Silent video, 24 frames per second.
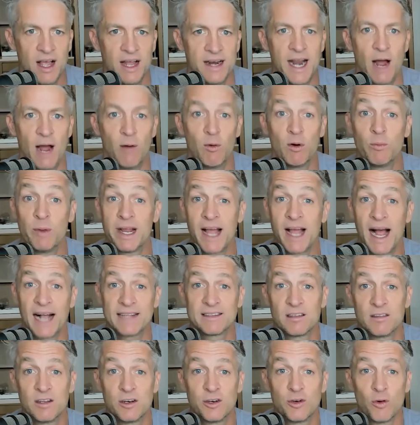Now, when we got
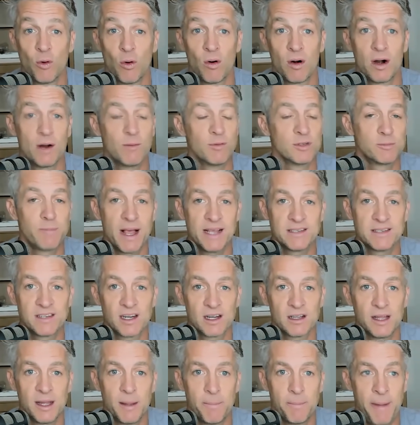to the door, it was
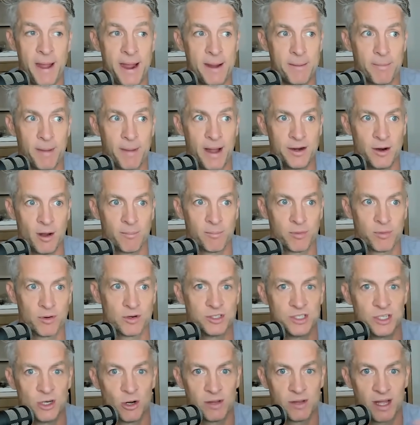basically a paint by
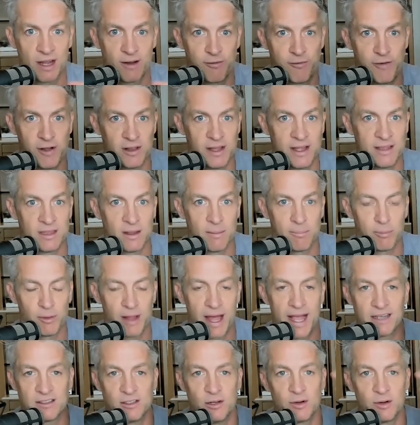numbers, you know, like fill in the
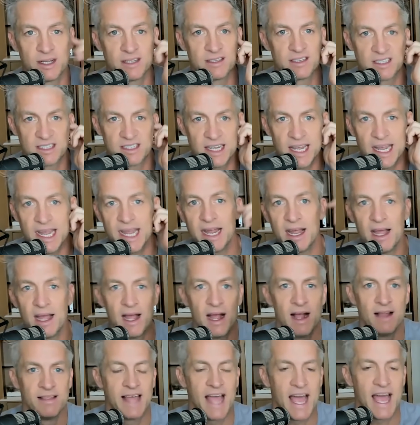blanks. You could see
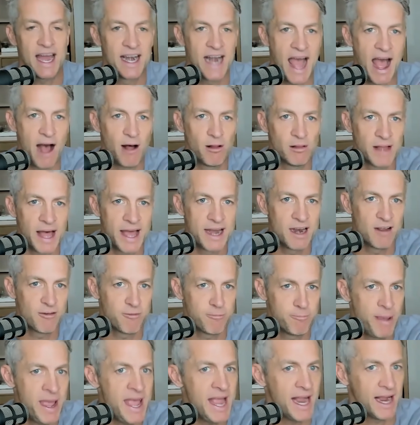they had an outline
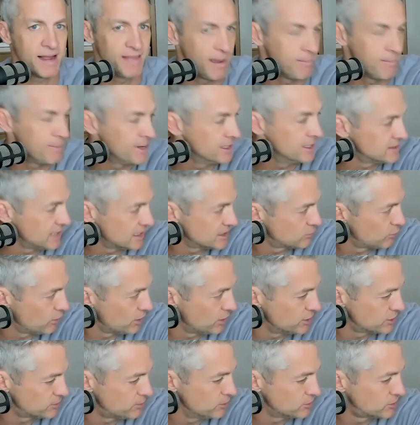of pink. That means that's where
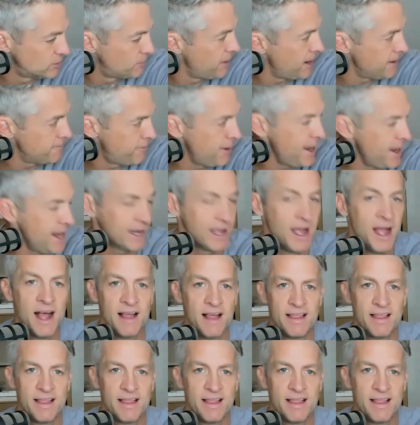you're supposed to paint mm-hmm. pink.